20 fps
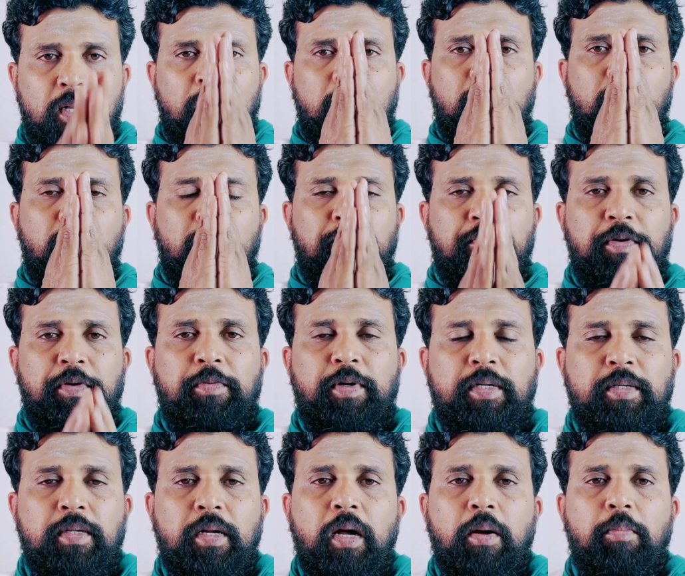Hello
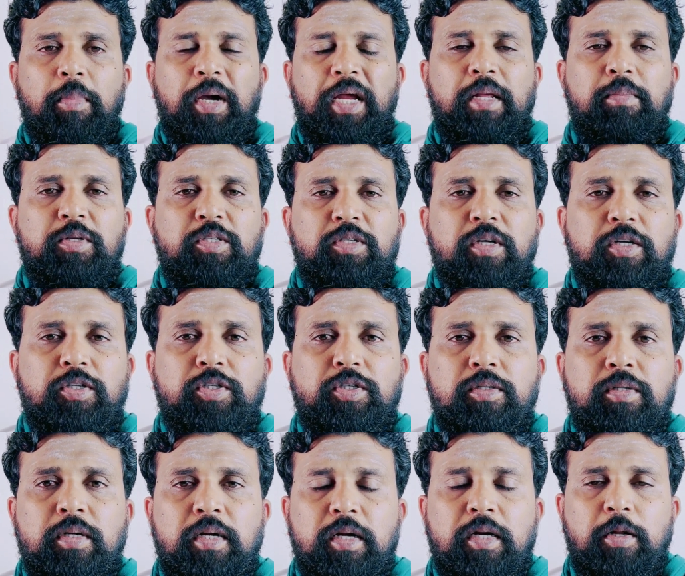everyone, my name is
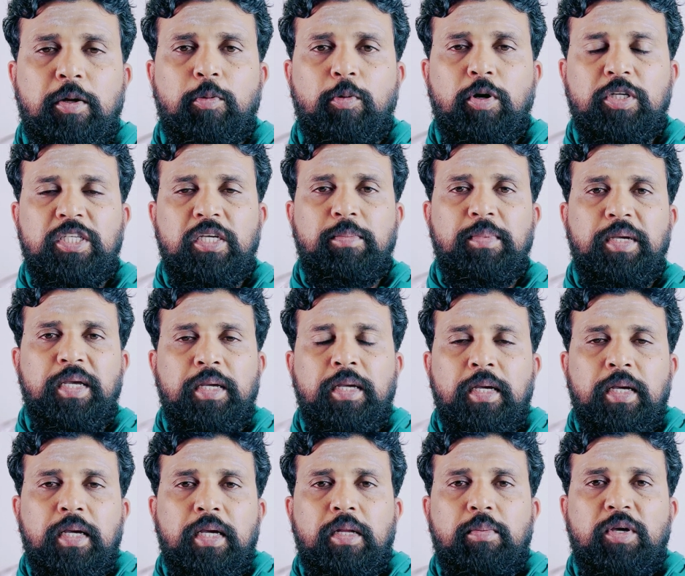Arjun and you're watching me
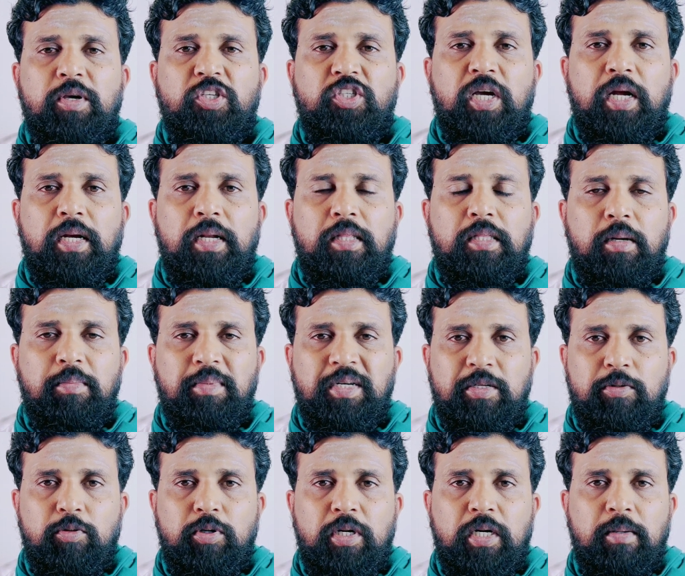in my channel
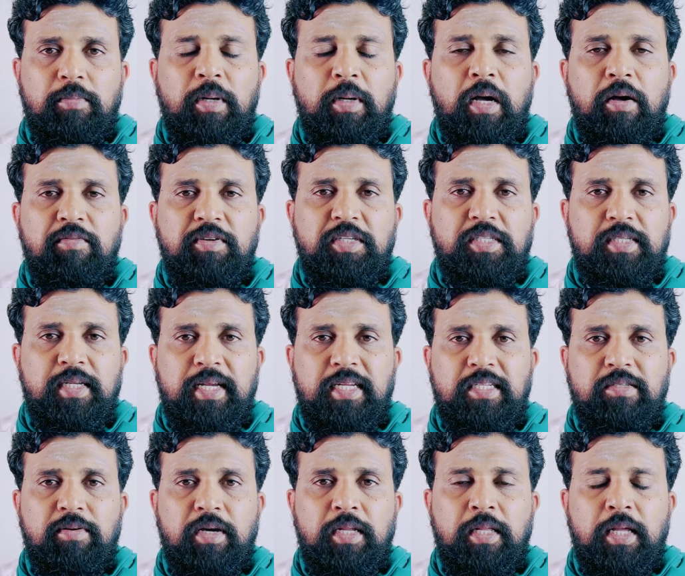Oodagam, which says
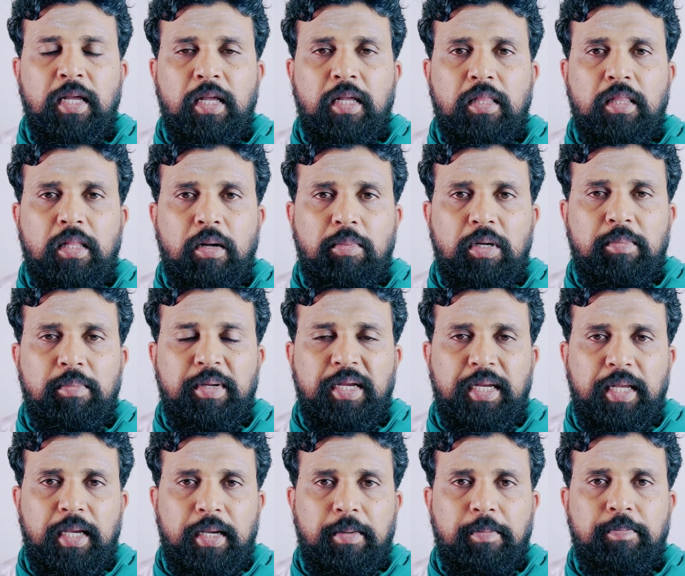for Tamil
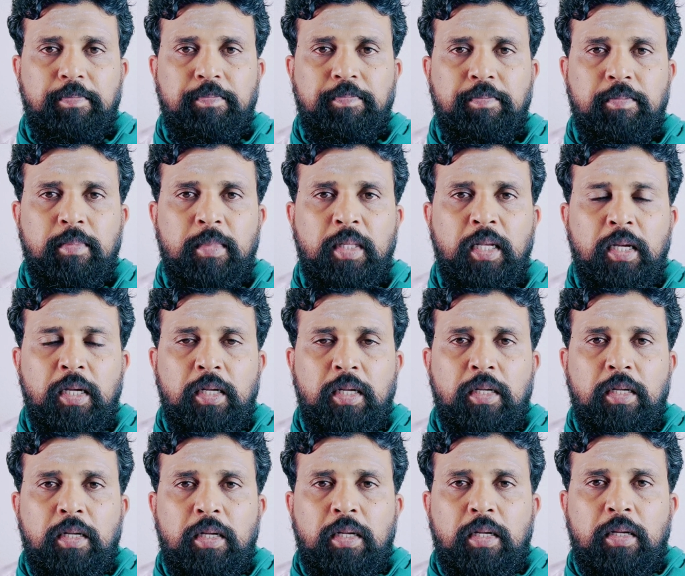Media.
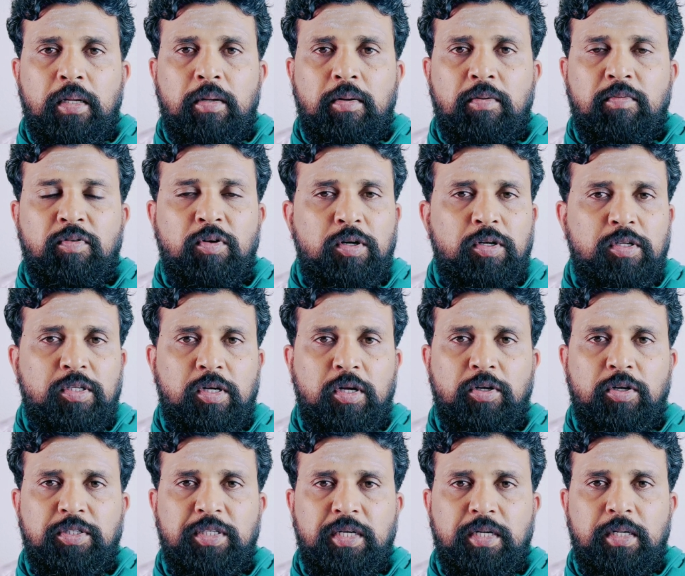Full
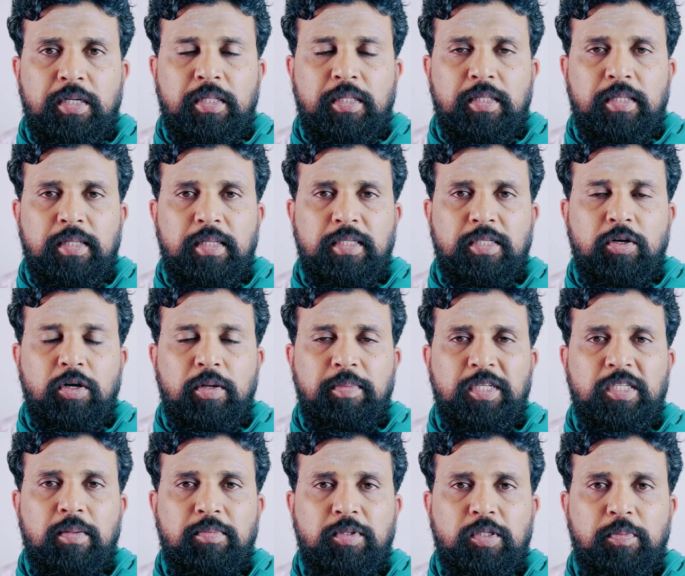disclosure, there's going to be
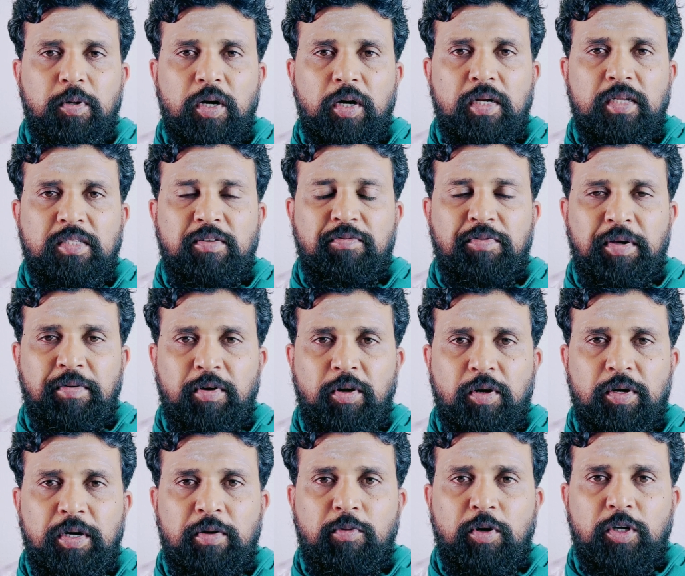some spoilers if you have
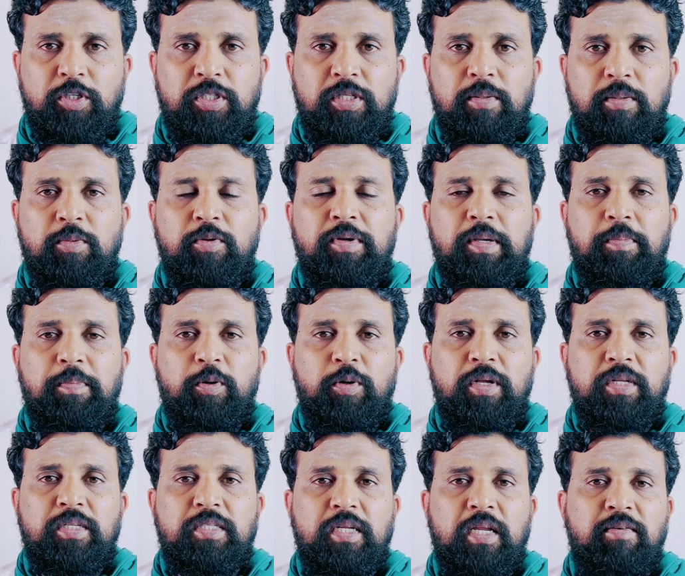already watched the movie
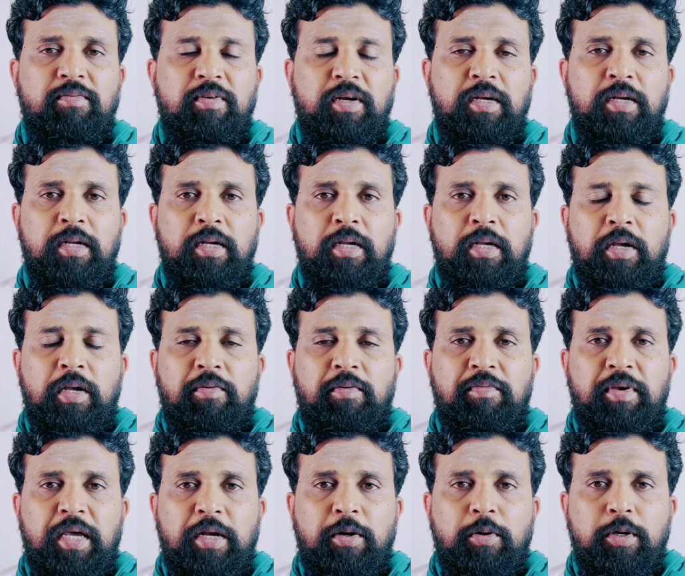Ponniyin Selvan.
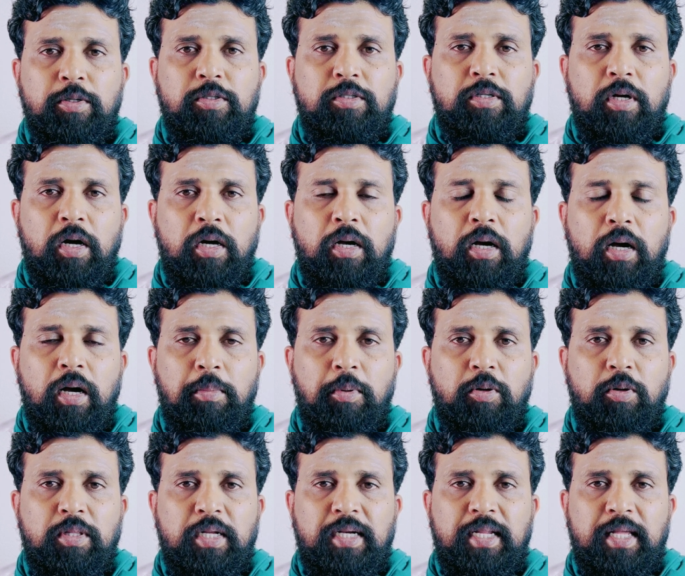We are going to talk
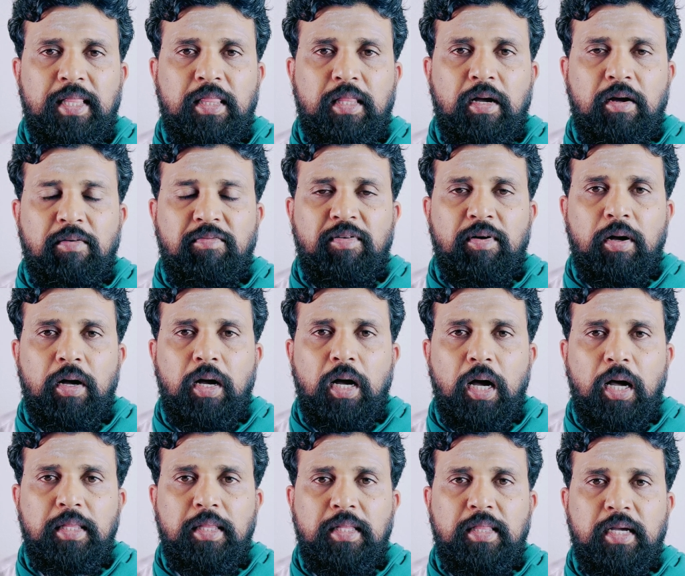about the death of
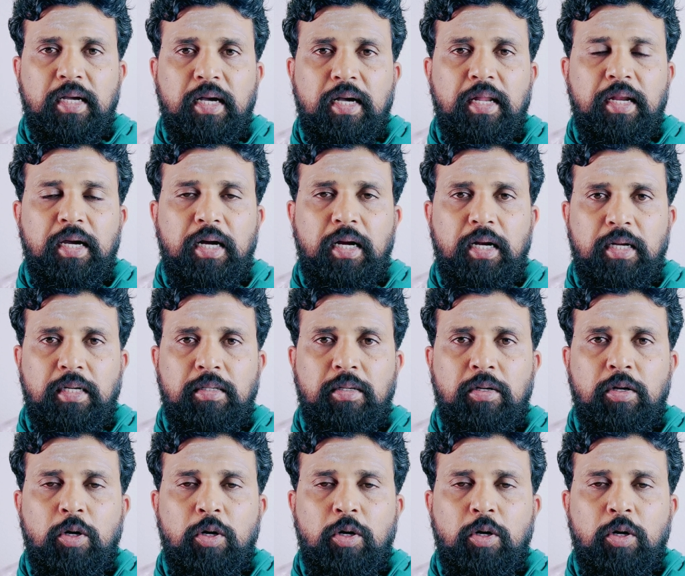Aditha Karikalan.